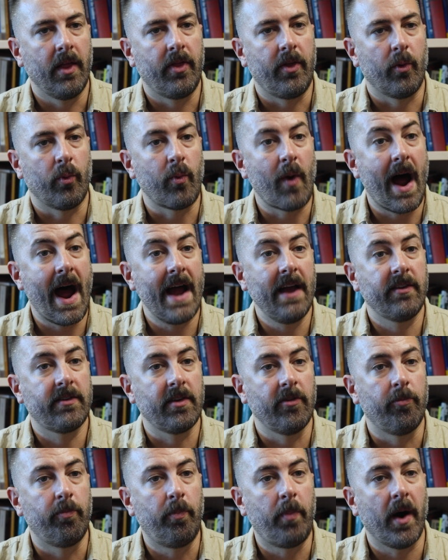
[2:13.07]

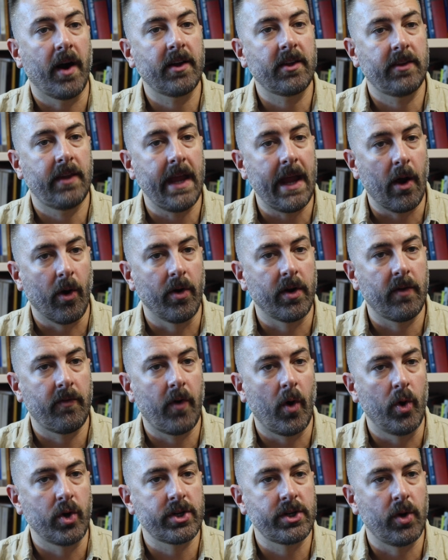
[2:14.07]
rise of bhakti or
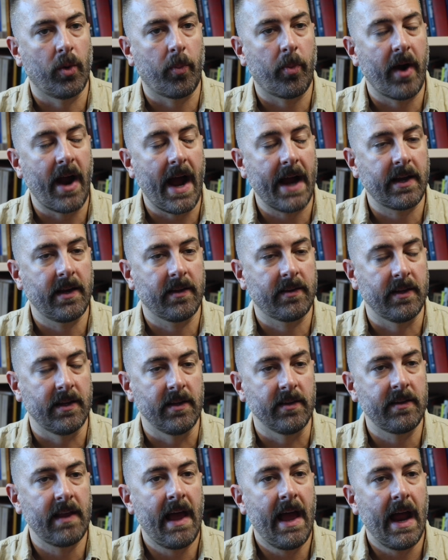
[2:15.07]
devotional
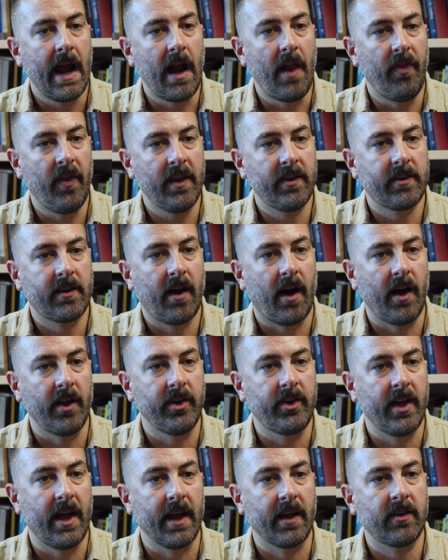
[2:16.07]
practices. And in this
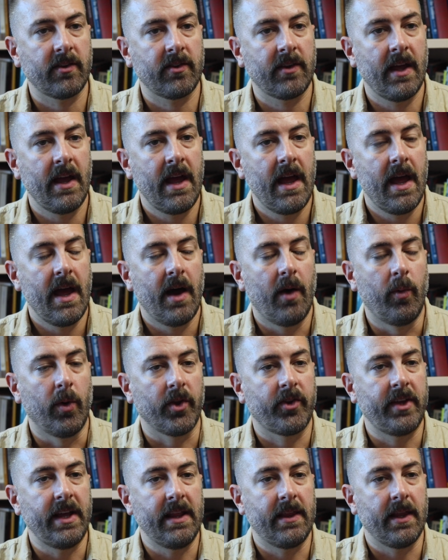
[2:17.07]
context,
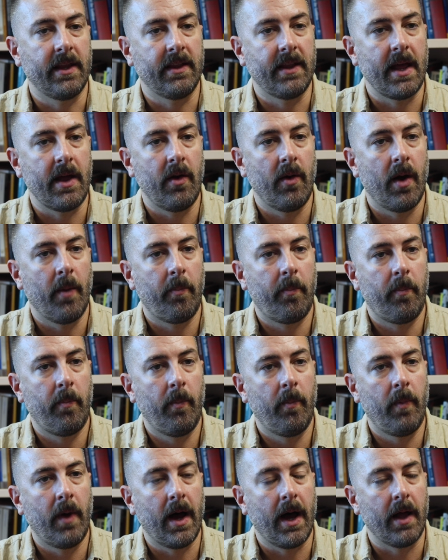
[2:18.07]
we'll see that
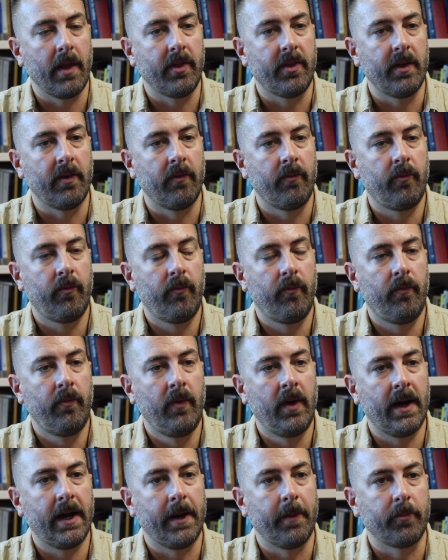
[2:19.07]
the
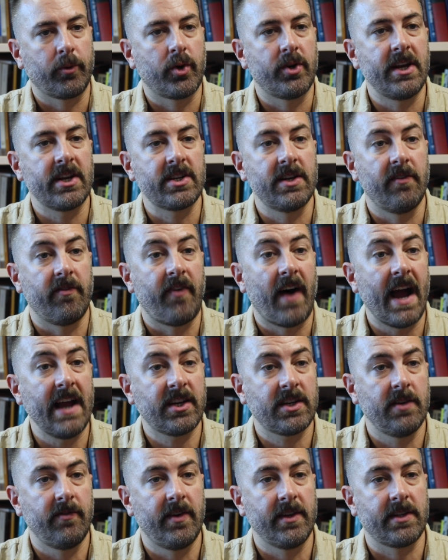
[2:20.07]
tradition of
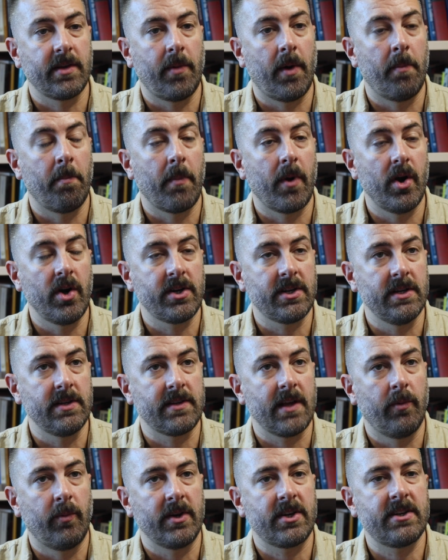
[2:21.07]
Vaishnavism
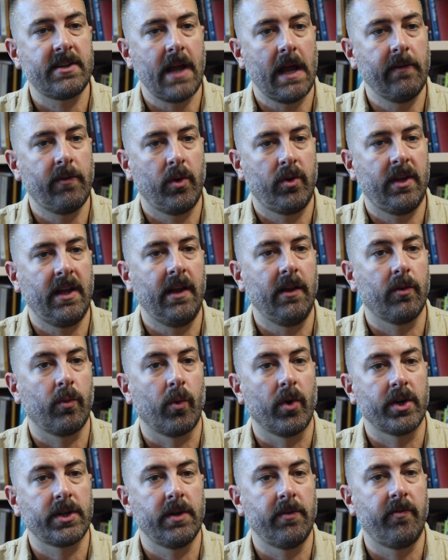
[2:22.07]
emerges, in which devotees
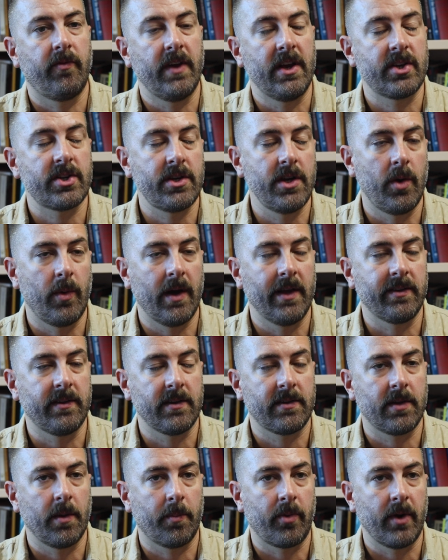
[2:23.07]
worship Vishnu as
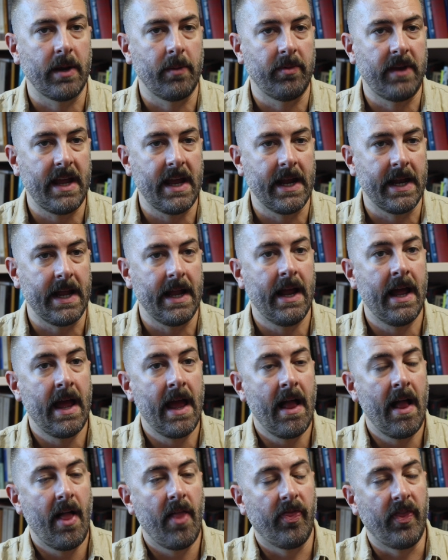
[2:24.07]
the supreme deity.
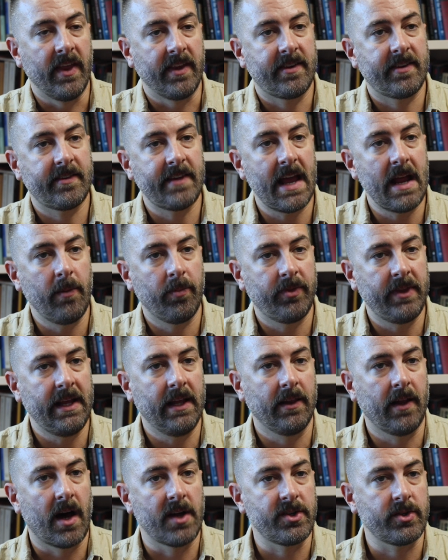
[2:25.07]
This same
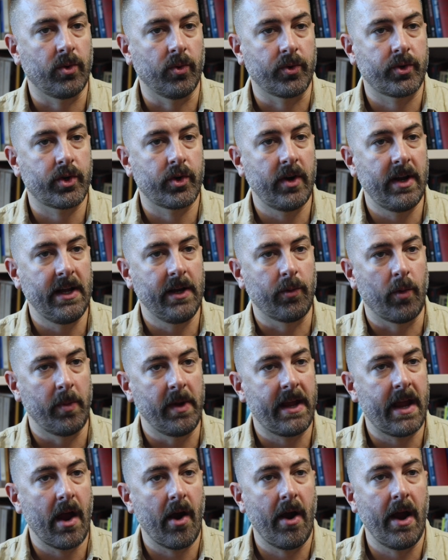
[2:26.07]
theological trend will
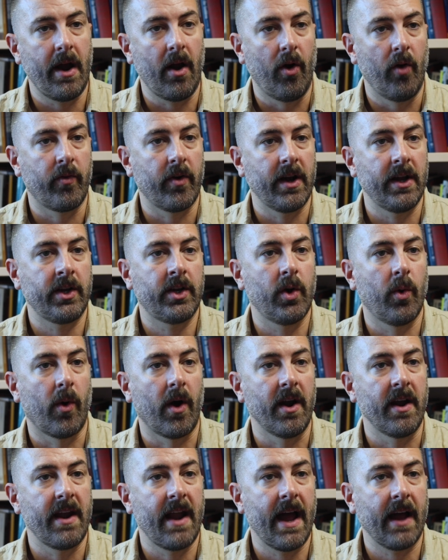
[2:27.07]
be carried over into
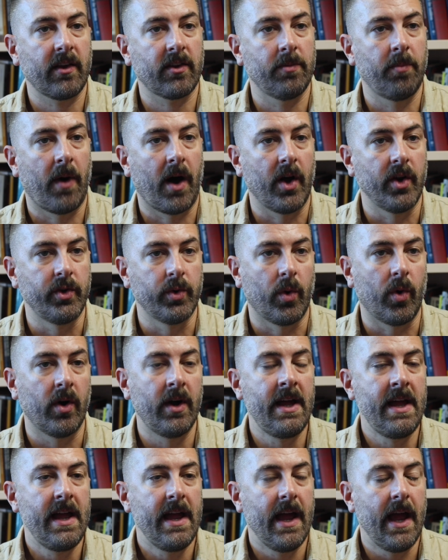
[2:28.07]
our next
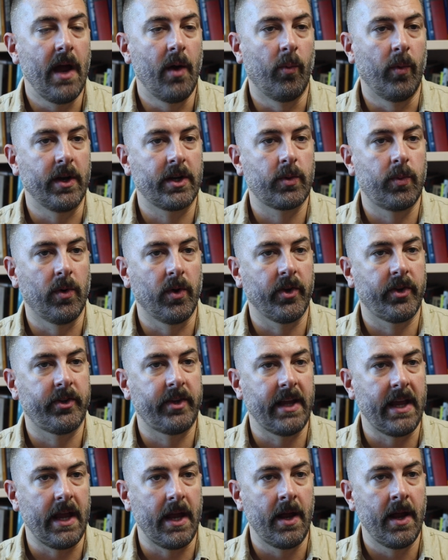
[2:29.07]
module, in which we'll
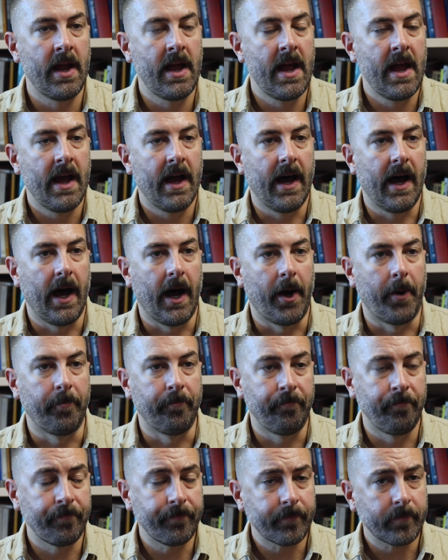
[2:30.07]
see
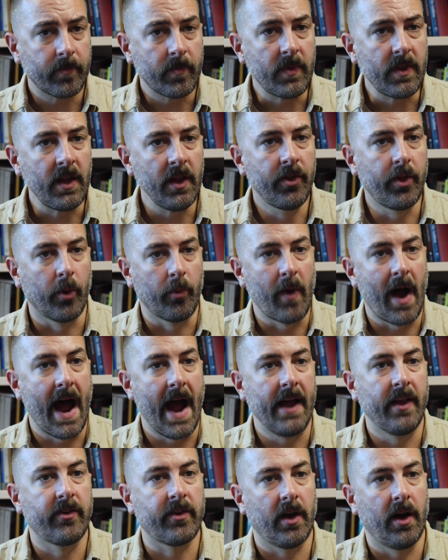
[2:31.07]
the
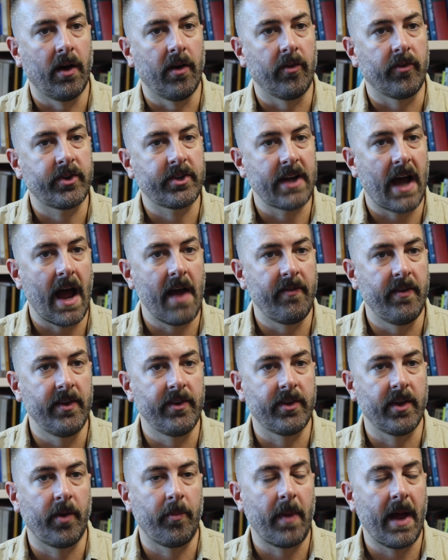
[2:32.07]
rise of
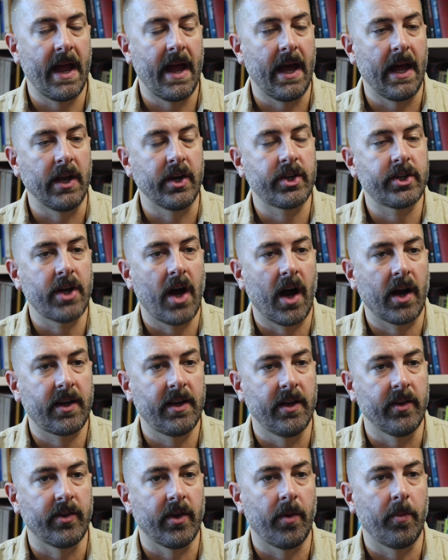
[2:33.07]
Shaivism and
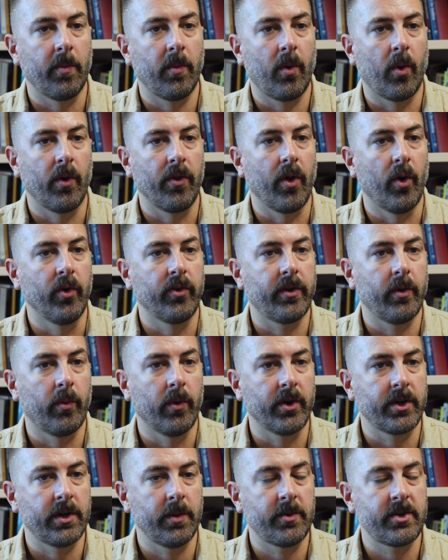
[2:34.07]
Shaktism, or those that
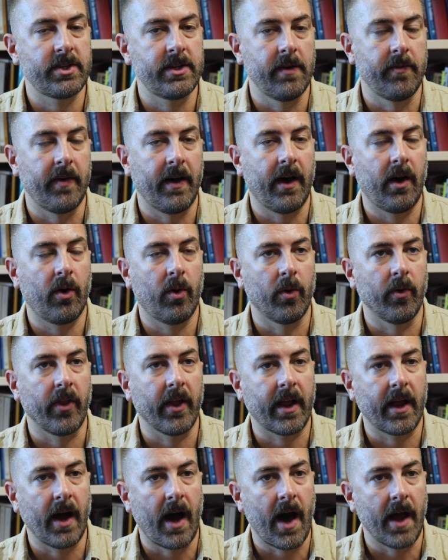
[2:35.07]
worship Shiva or
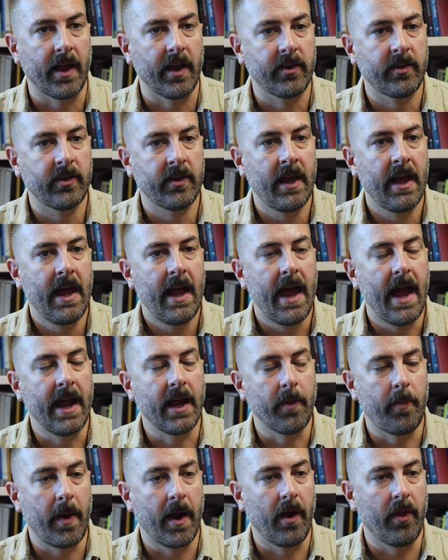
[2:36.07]
the goddess,
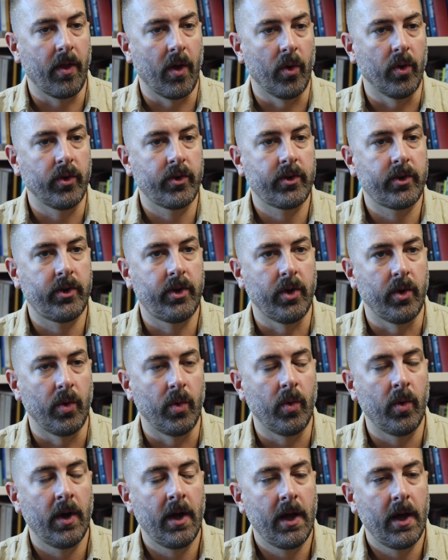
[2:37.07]
and compare those
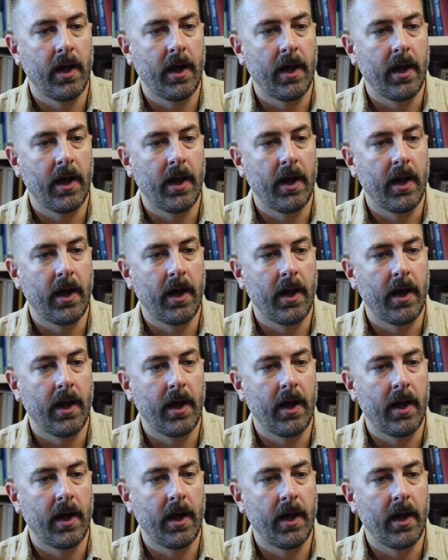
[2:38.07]
to